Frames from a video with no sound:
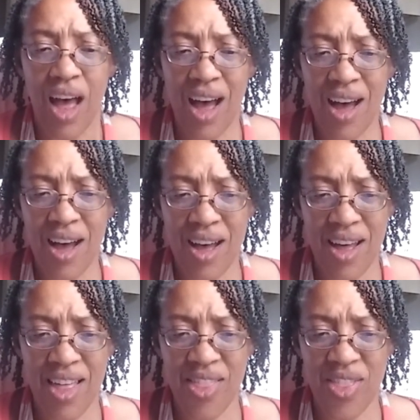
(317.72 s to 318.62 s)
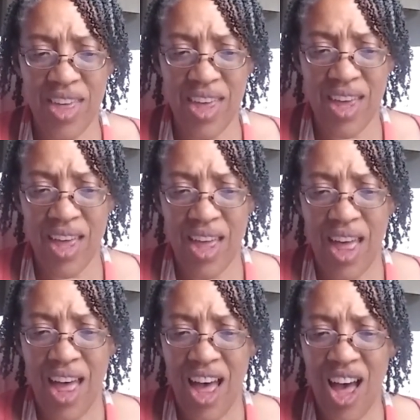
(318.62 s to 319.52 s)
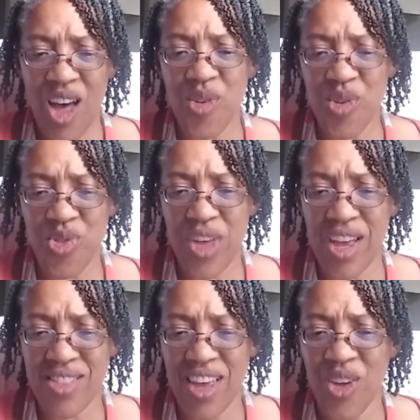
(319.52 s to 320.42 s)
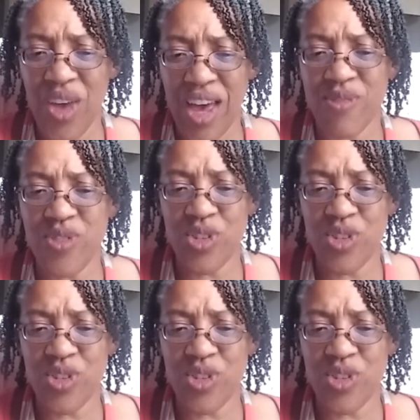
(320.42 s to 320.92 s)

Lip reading: The other thing that you have